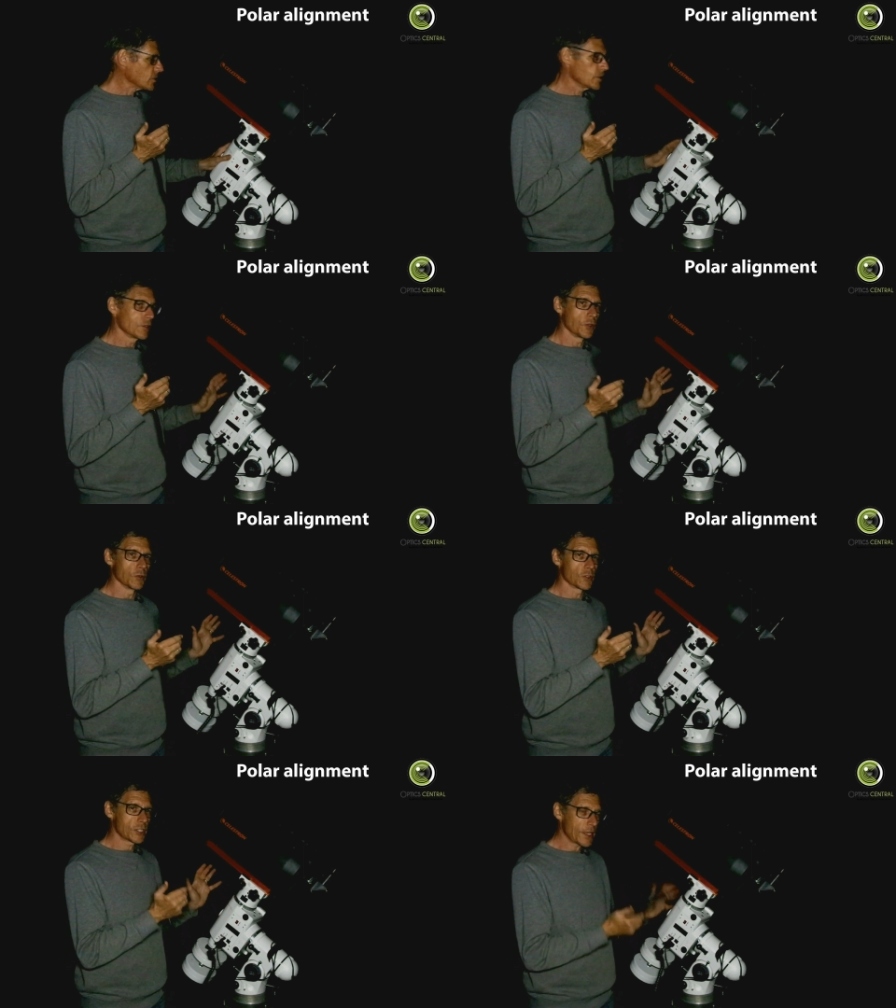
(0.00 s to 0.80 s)

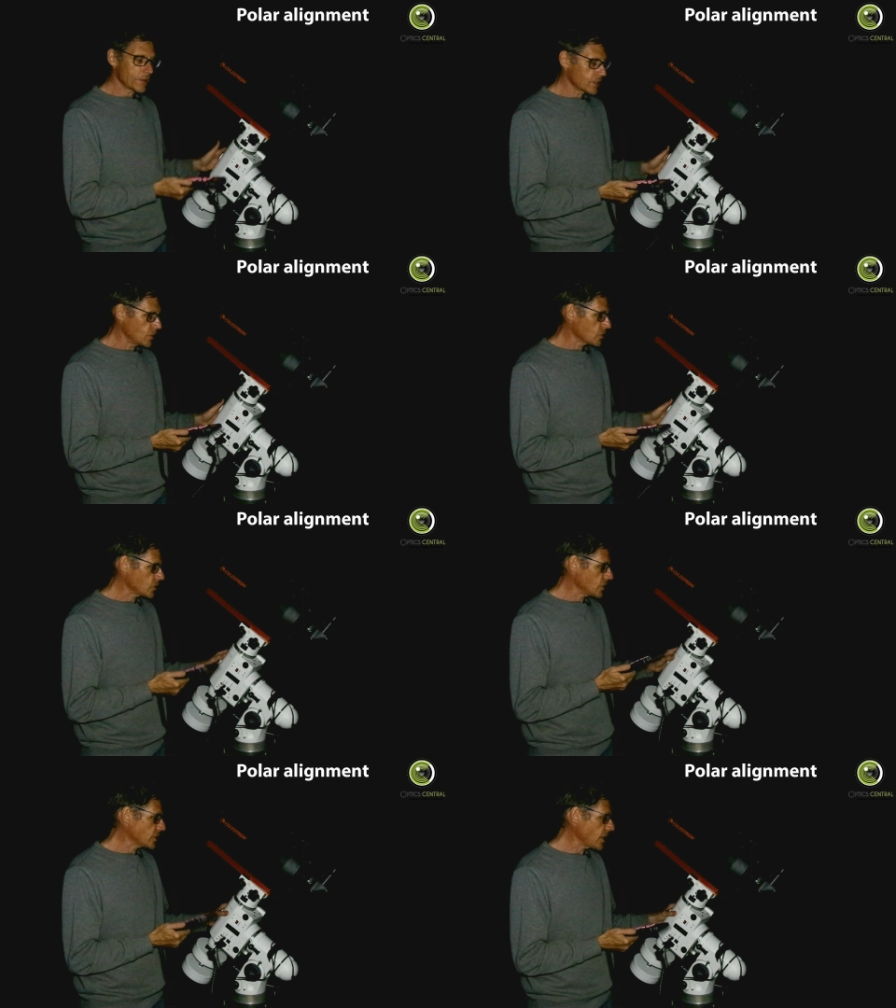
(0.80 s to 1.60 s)
you, set, you,
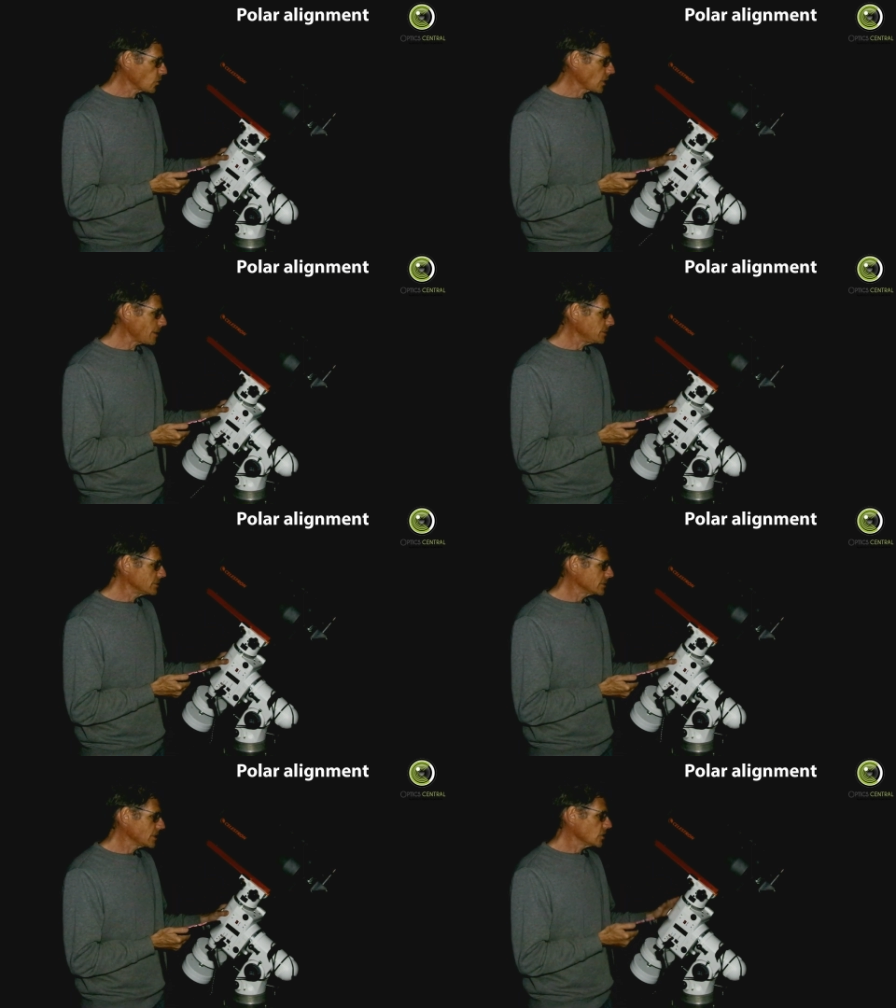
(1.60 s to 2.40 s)
you set it all up,
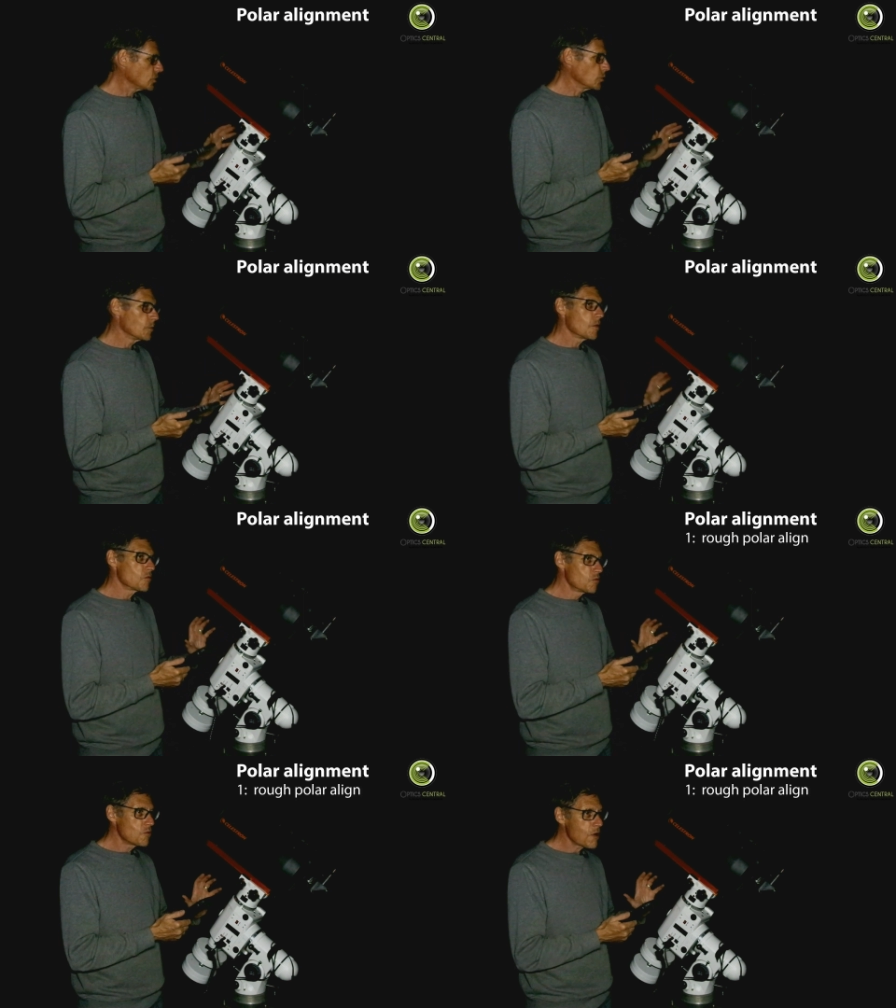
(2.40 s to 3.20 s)
you
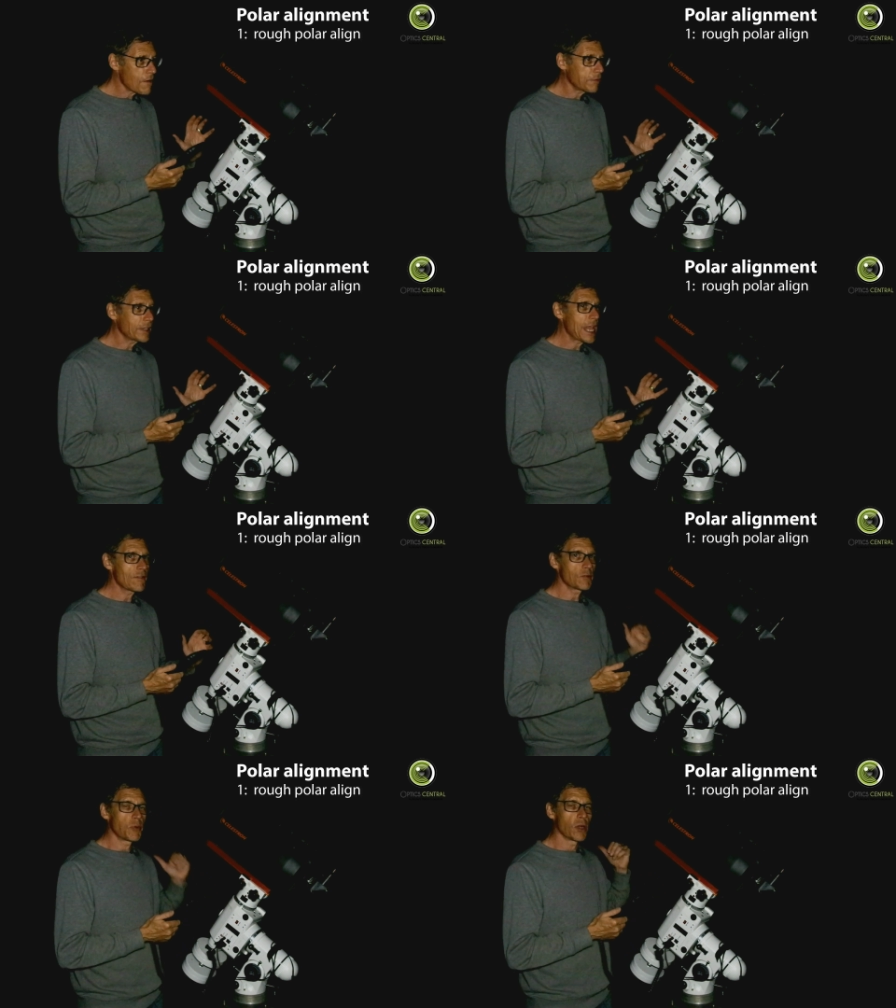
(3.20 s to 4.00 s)
roughly
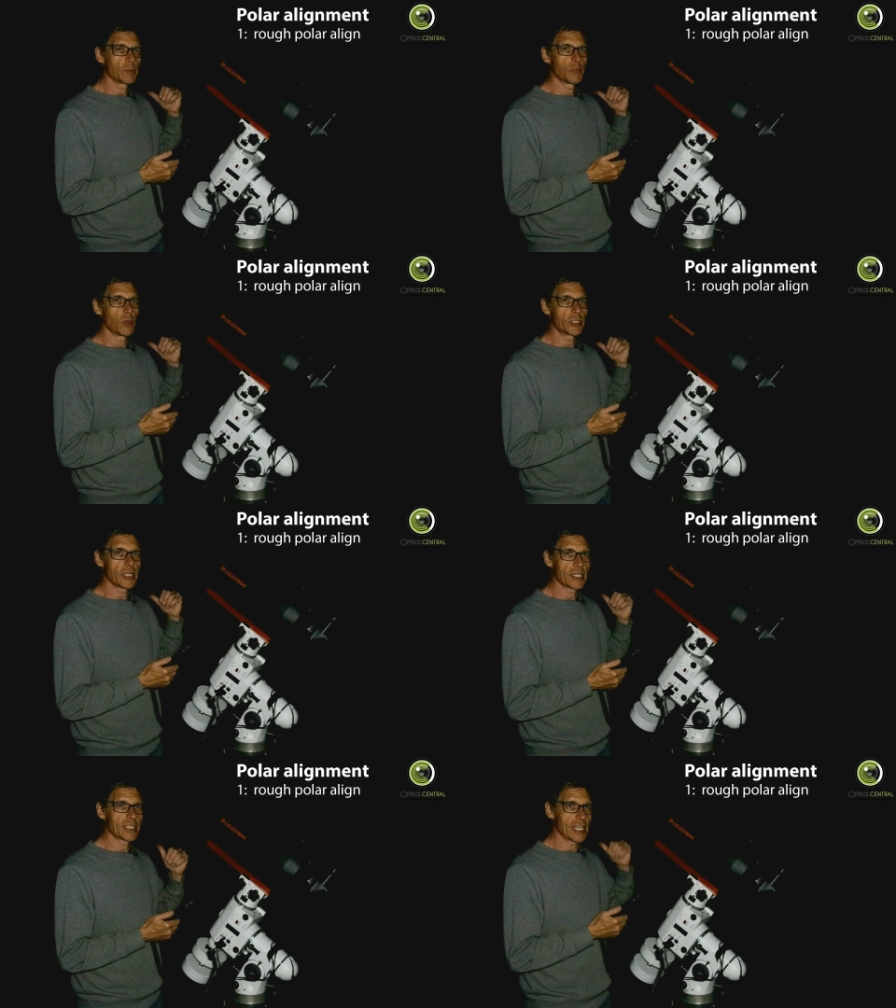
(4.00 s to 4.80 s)
have it po pointed
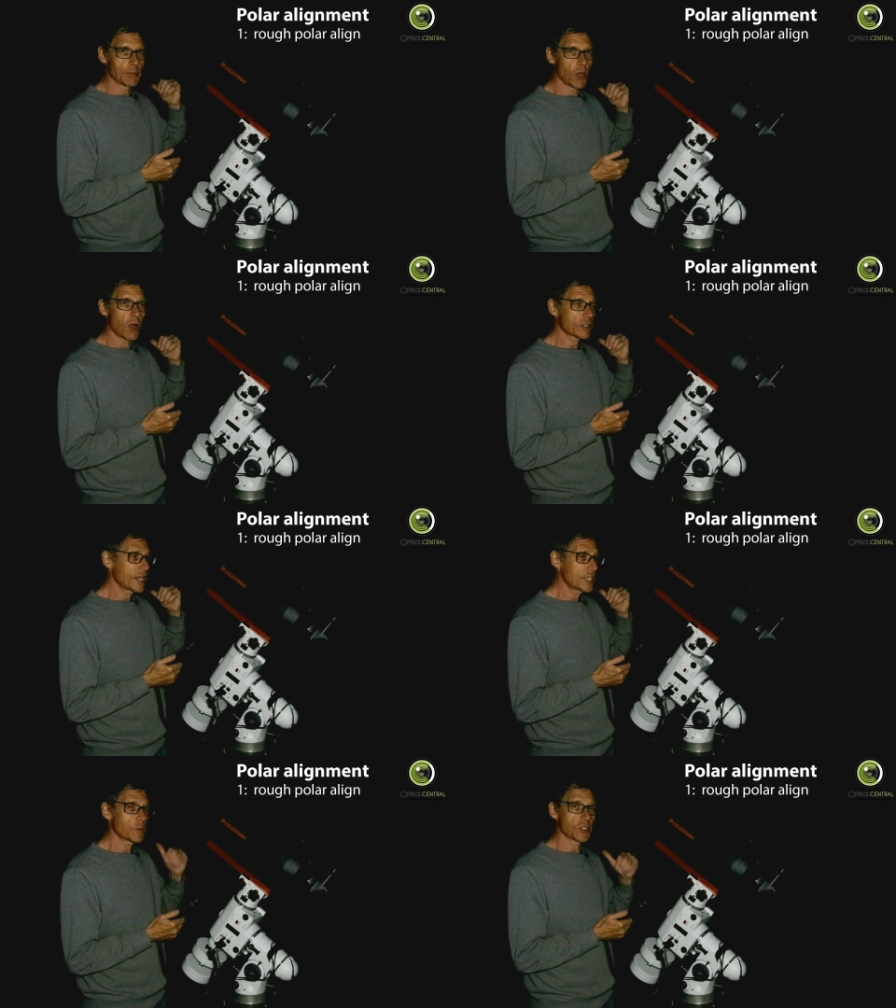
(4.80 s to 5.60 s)
at sigma
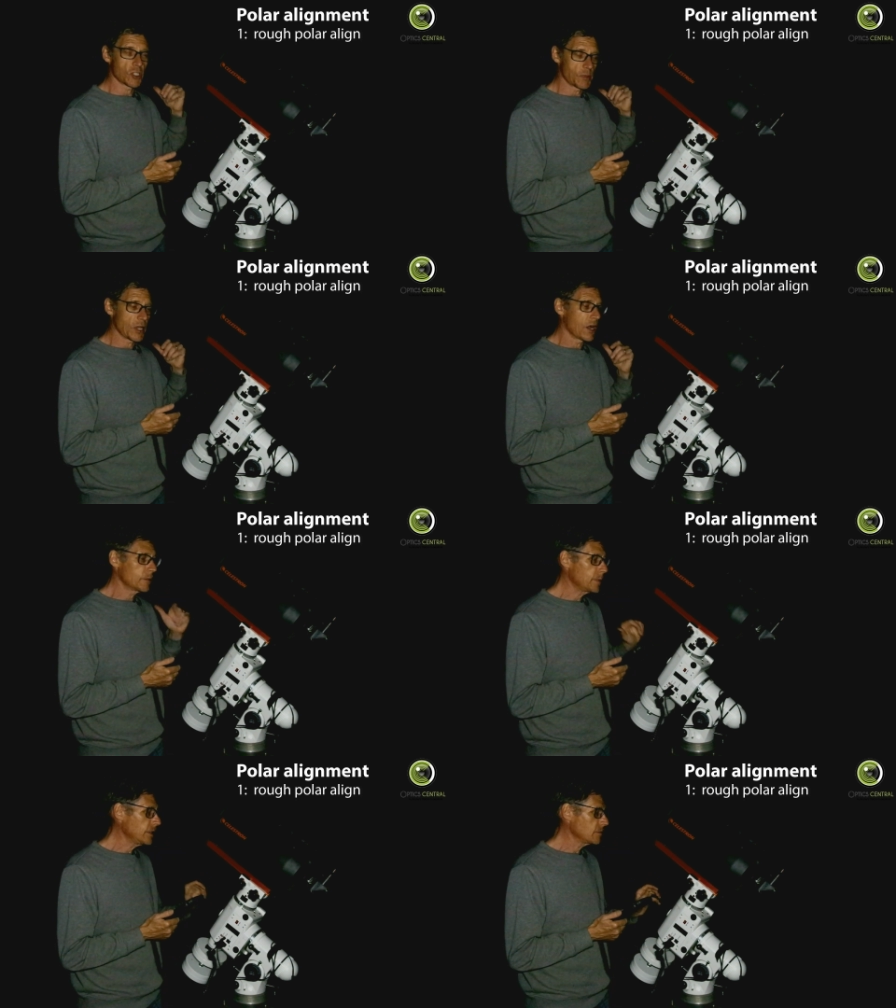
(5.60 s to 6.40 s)
octans, which is
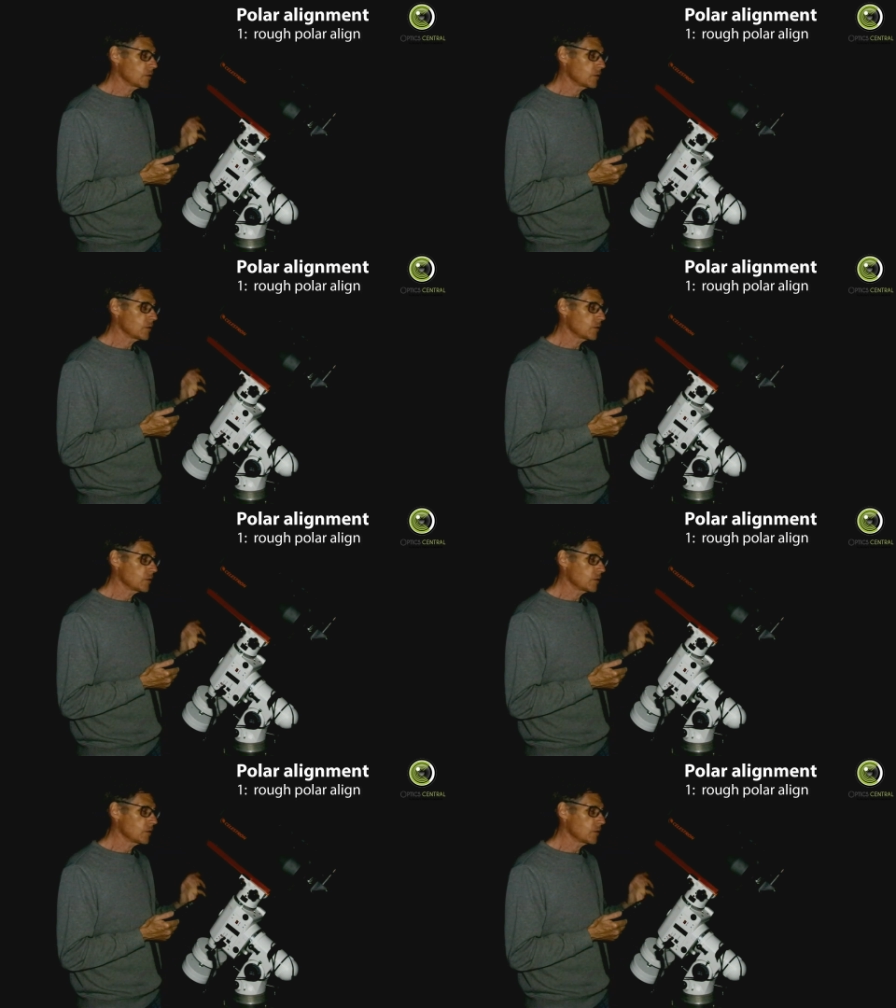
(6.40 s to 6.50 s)
behind me.